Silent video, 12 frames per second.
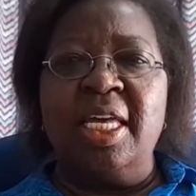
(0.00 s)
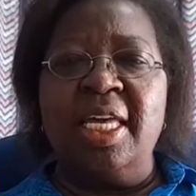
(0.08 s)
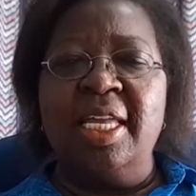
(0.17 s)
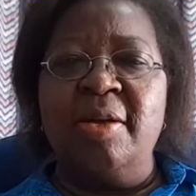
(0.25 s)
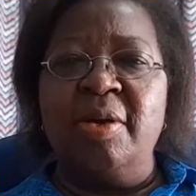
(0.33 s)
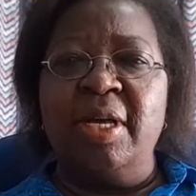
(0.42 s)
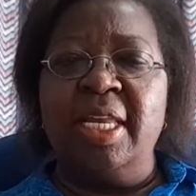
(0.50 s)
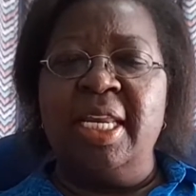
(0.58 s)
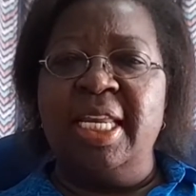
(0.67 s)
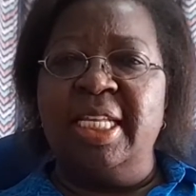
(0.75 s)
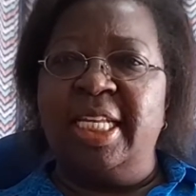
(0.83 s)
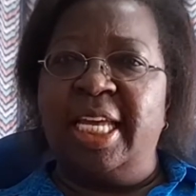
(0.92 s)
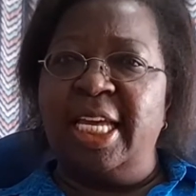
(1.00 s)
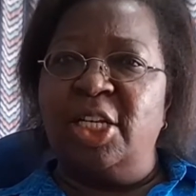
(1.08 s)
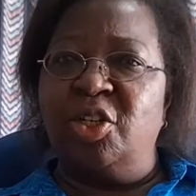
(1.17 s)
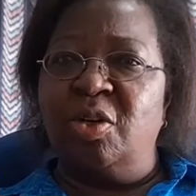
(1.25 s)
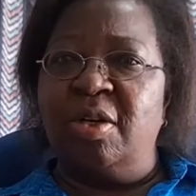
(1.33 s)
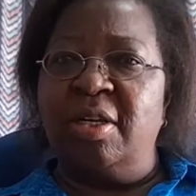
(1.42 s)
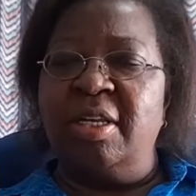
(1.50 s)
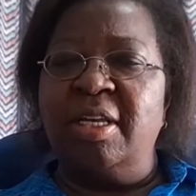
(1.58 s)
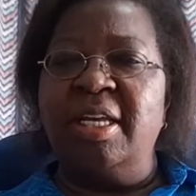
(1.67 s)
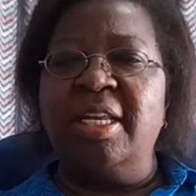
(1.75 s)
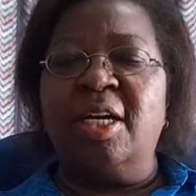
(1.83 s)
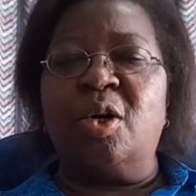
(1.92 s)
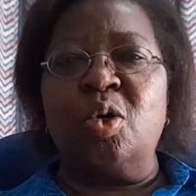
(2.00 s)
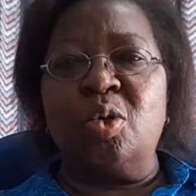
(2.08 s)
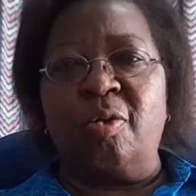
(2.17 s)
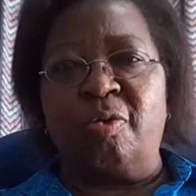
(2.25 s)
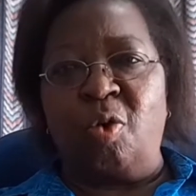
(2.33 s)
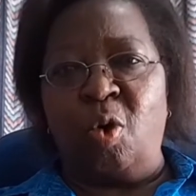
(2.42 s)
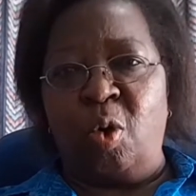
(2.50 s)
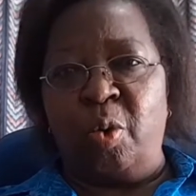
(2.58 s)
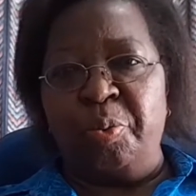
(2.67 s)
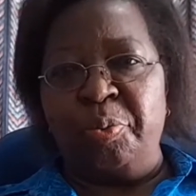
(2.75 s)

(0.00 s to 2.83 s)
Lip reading: in litigation in a court of law.